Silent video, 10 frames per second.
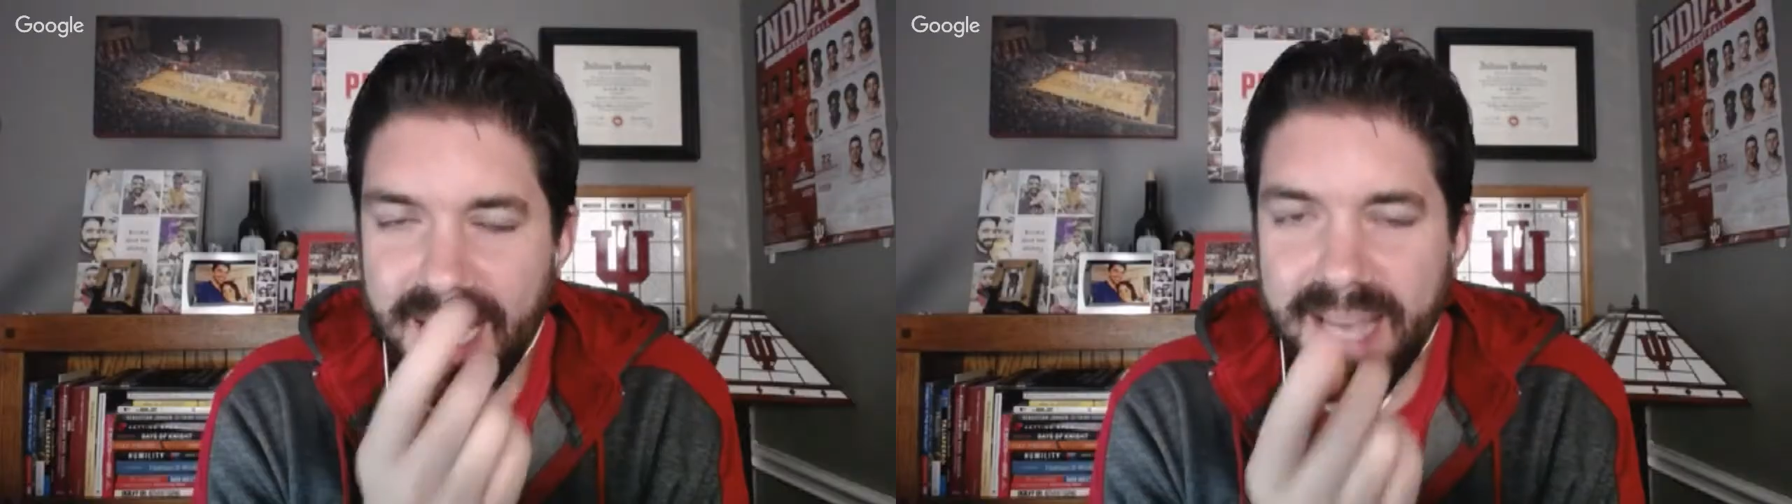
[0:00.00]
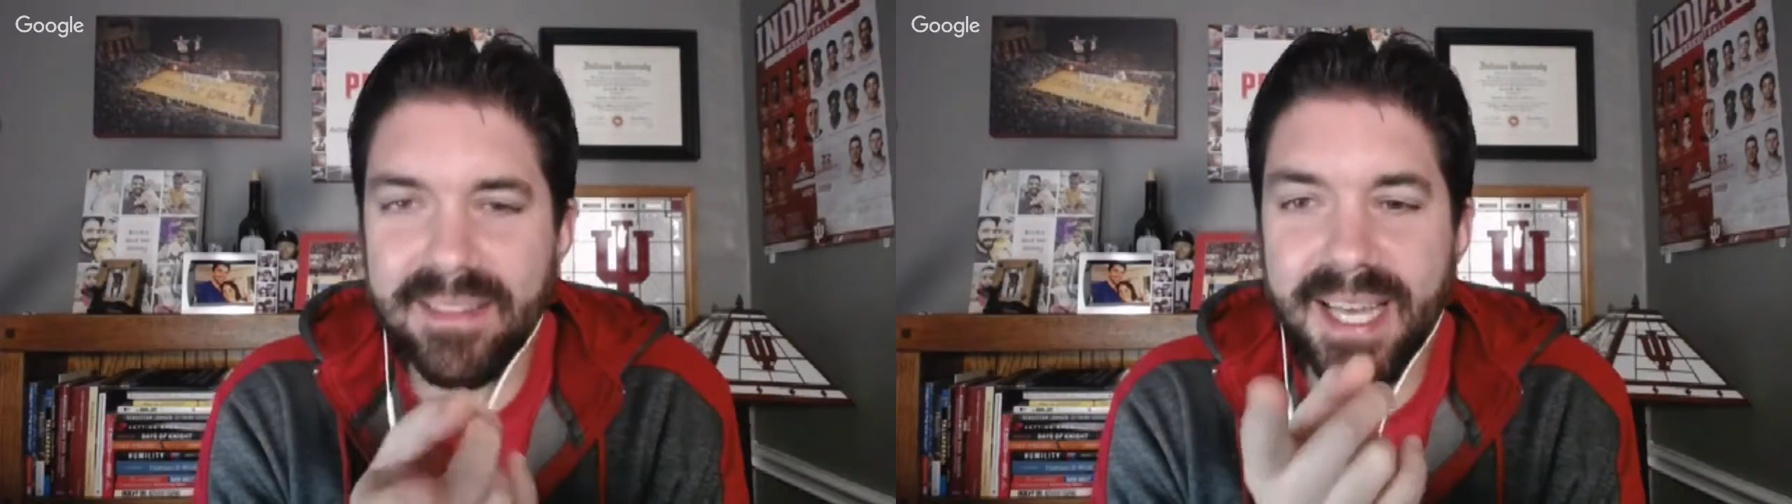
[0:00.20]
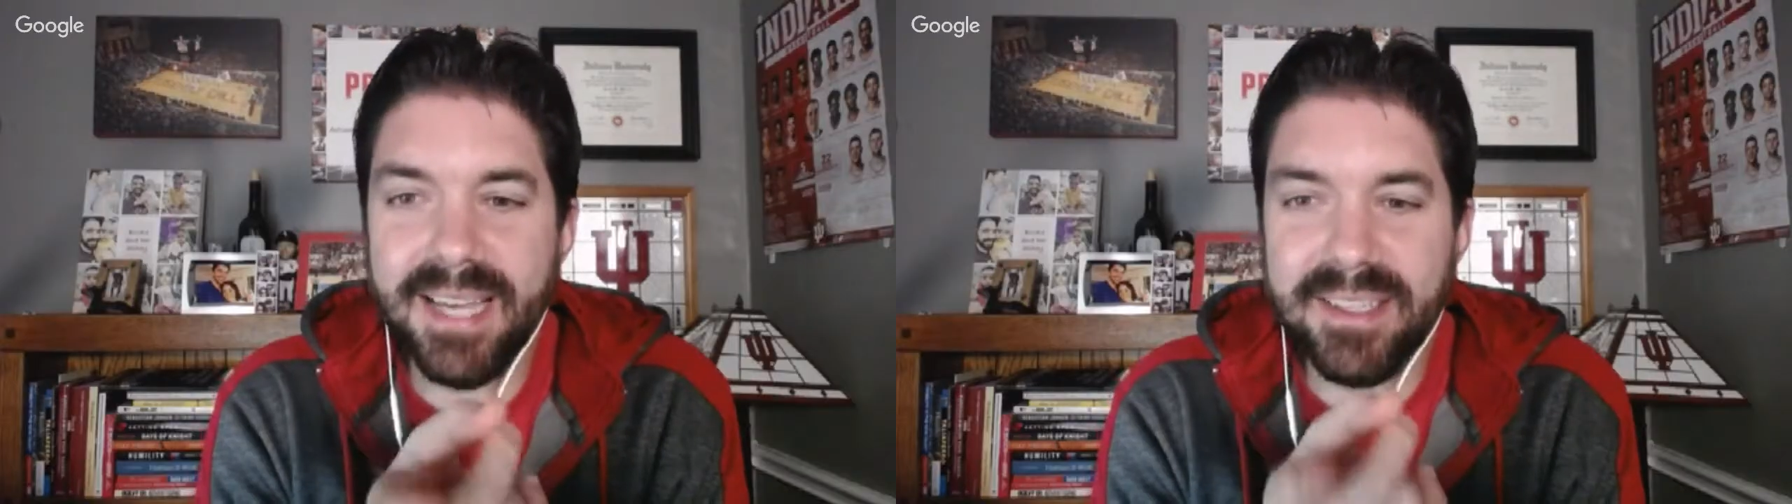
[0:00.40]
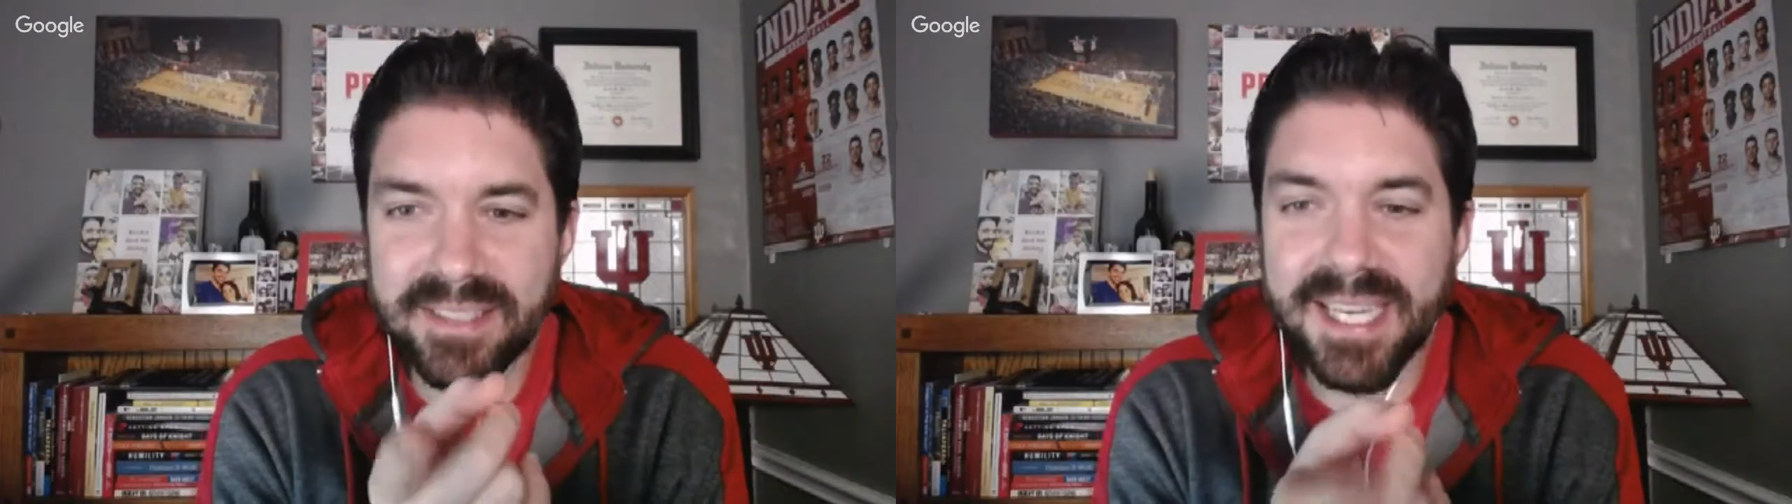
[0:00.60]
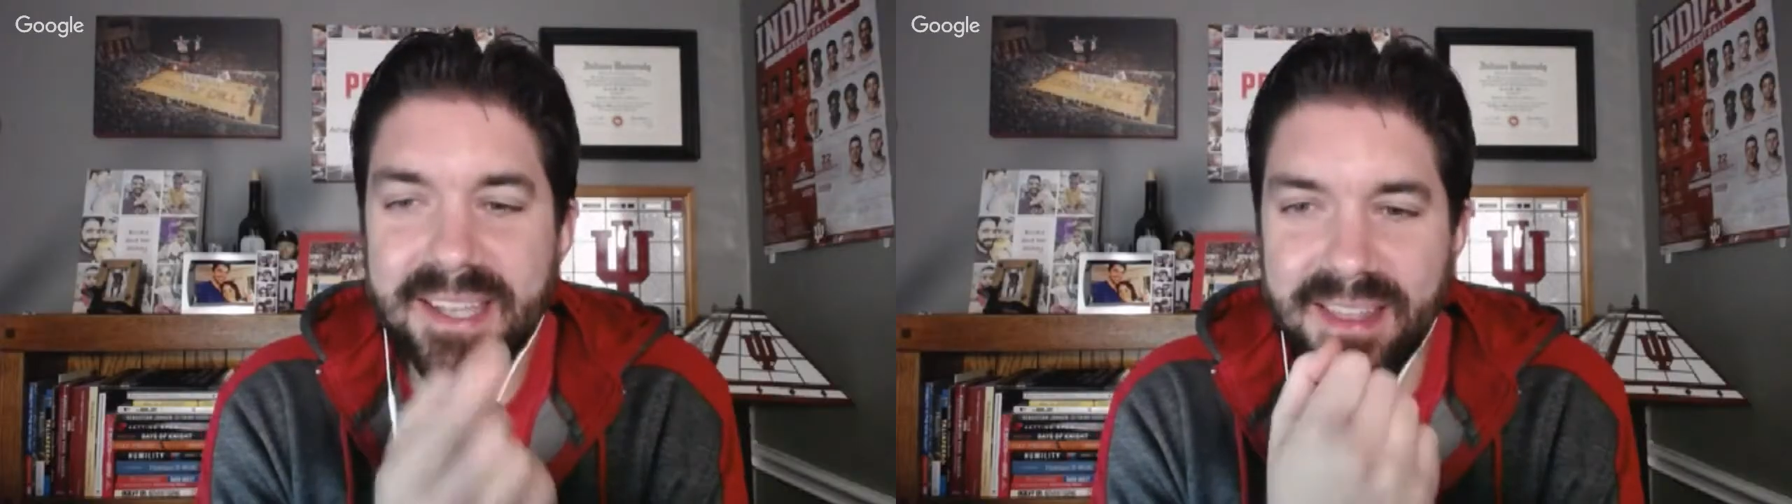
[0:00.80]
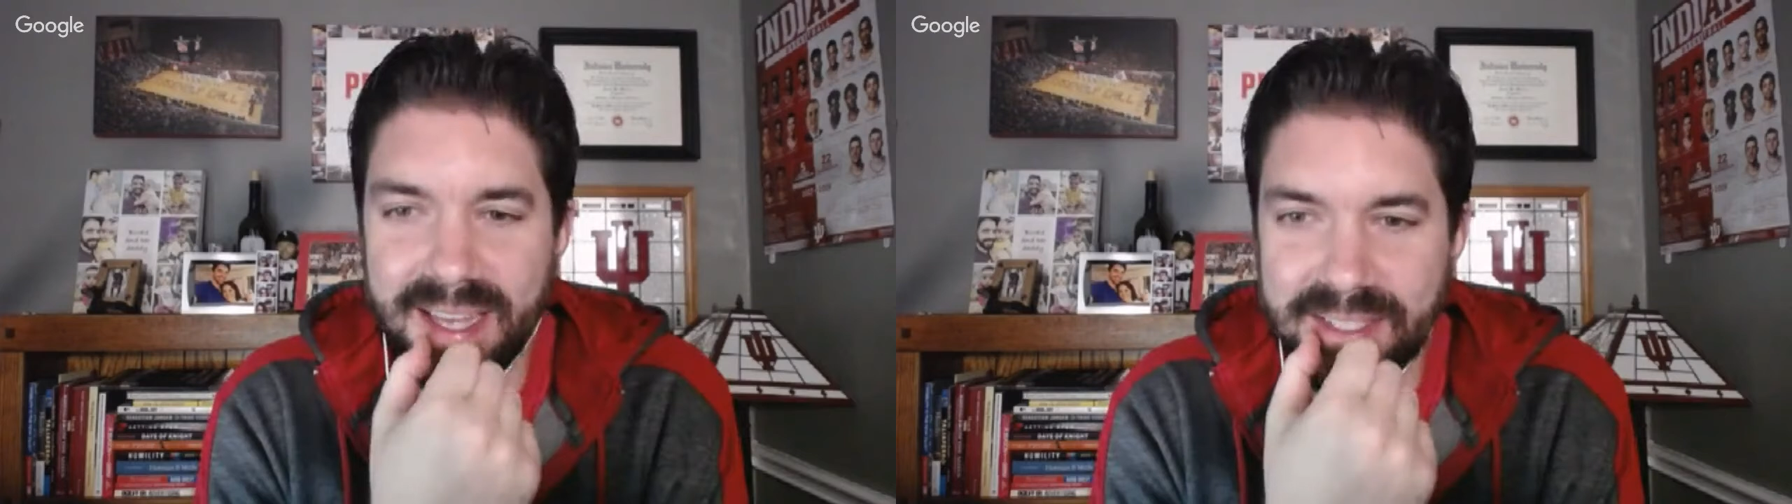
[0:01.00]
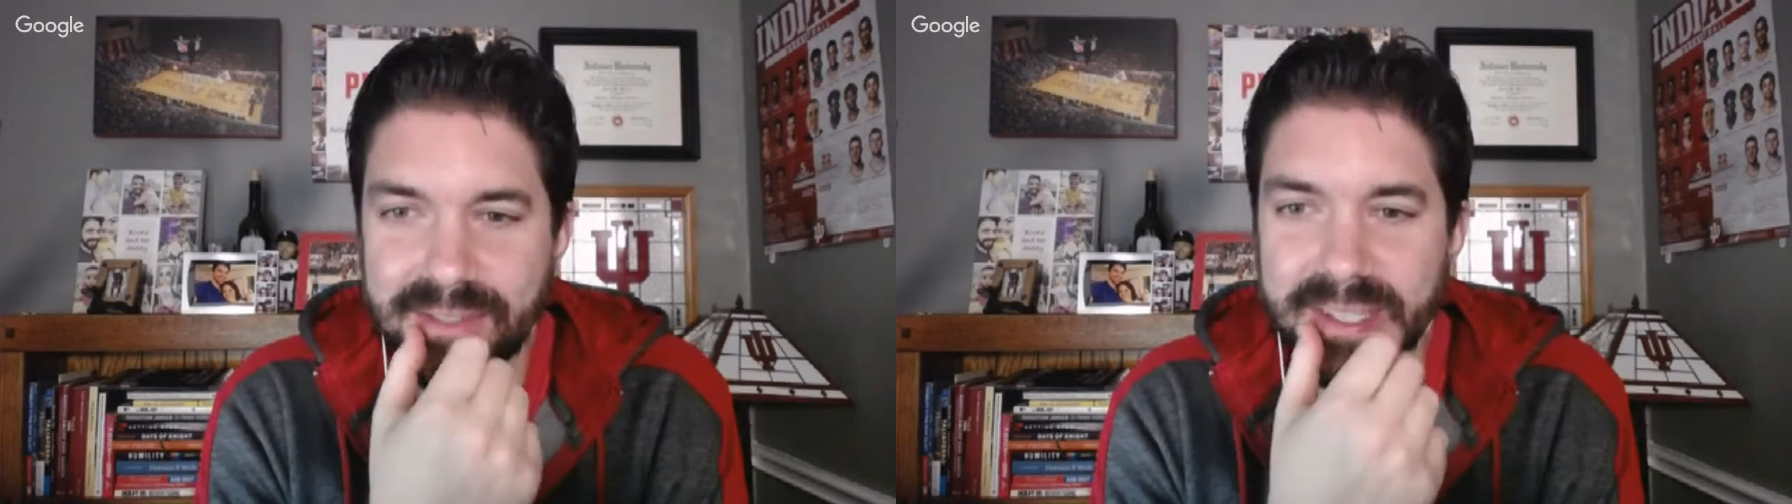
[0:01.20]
I like that too.